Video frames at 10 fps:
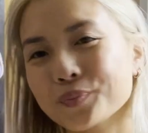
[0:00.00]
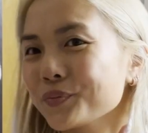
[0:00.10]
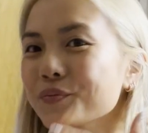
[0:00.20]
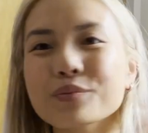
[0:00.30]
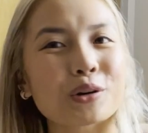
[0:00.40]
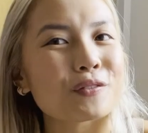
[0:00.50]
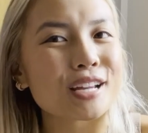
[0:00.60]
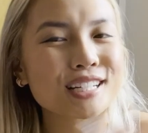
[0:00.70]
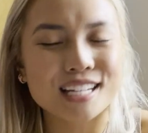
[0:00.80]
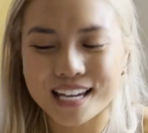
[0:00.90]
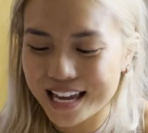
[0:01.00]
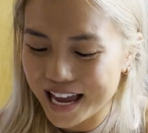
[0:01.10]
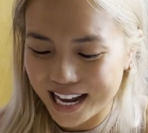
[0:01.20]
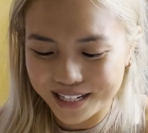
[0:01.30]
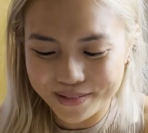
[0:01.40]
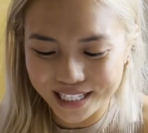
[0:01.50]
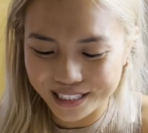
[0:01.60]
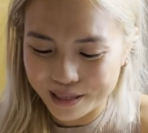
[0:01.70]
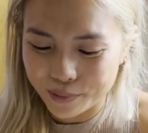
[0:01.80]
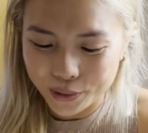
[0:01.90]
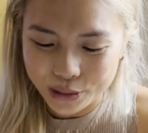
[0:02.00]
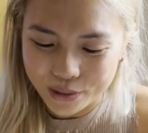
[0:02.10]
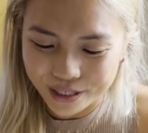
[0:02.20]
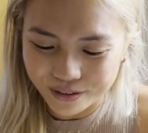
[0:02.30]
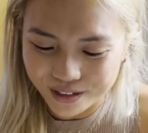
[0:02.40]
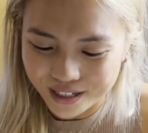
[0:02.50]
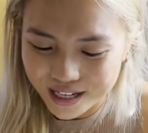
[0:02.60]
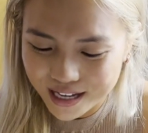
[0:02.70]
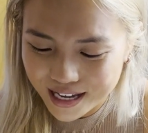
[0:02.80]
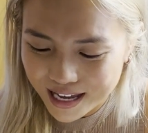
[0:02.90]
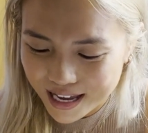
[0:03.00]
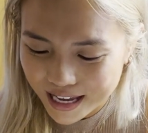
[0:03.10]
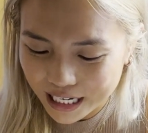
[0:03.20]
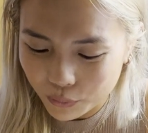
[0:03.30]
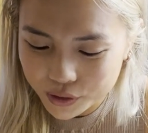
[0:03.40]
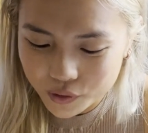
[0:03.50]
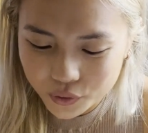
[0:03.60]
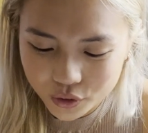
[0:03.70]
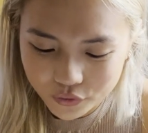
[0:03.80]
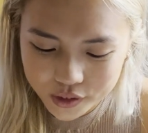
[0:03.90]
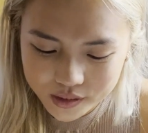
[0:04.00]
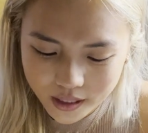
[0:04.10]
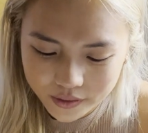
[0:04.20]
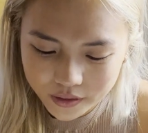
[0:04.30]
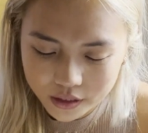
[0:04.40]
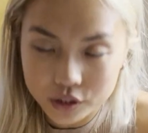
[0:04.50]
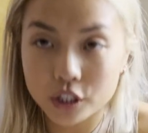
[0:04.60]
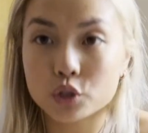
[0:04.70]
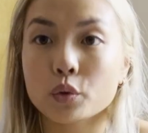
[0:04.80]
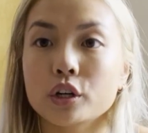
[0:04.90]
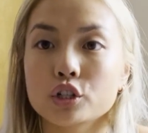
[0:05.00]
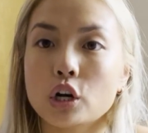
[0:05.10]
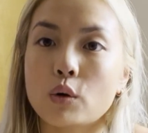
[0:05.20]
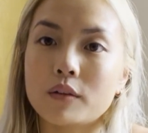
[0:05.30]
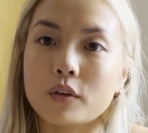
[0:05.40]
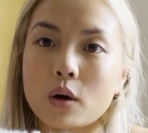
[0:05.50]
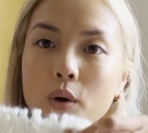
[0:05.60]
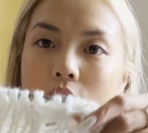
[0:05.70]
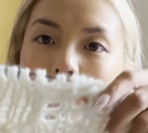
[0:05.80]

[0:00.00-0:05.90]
perfect. I can make it like a bulky weight yarn. And I was a little nervous that the stitch wouldn't show up that well